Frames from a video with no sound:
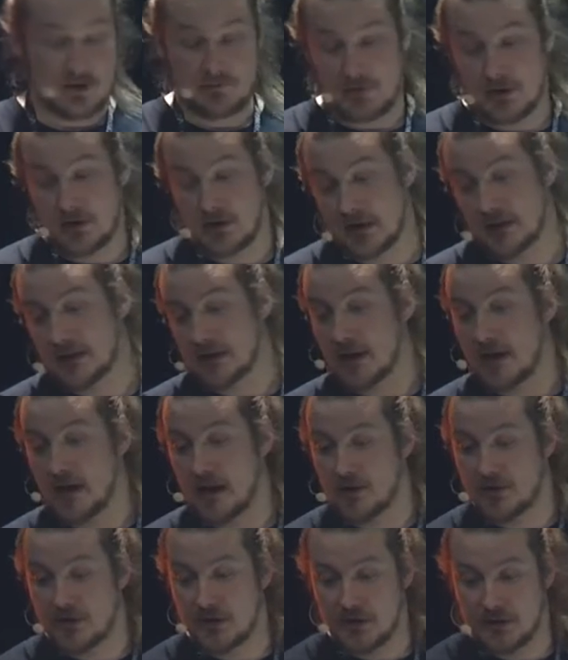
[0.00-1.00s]
It
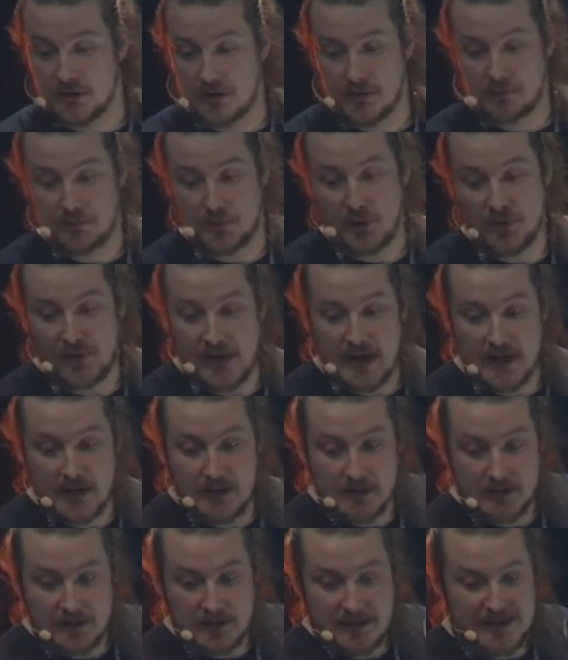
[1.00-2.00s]
allows you to provide a
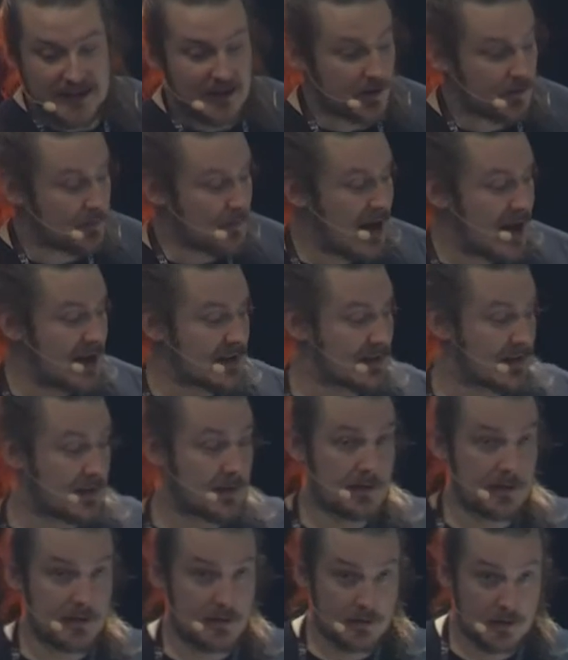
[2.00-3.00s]
CIDR mask
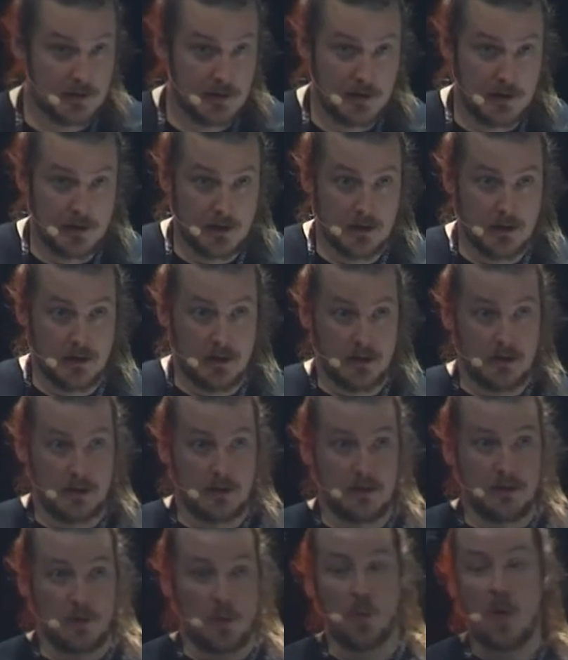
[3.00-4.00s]

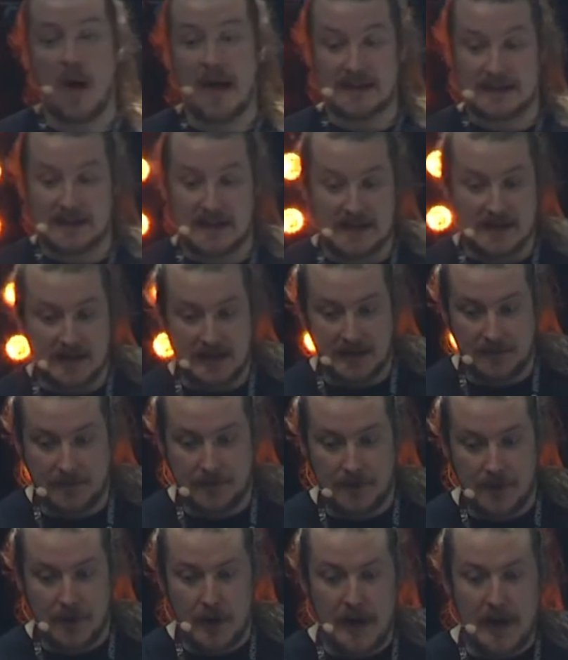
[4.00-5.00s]
whitelisting
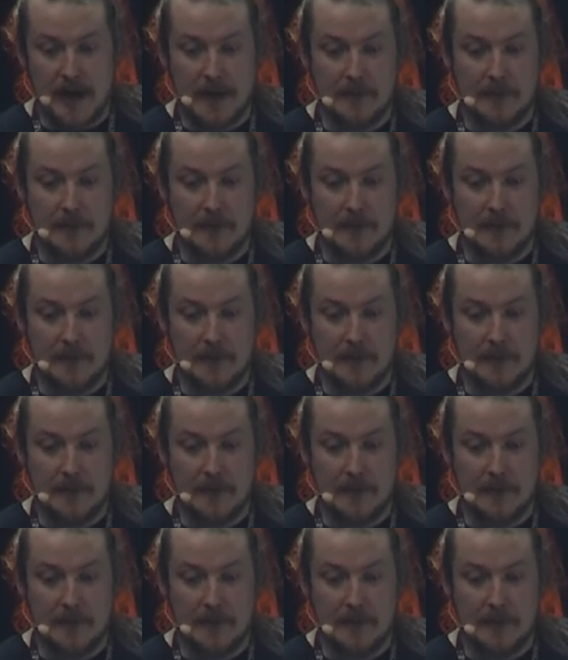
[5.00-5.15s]
for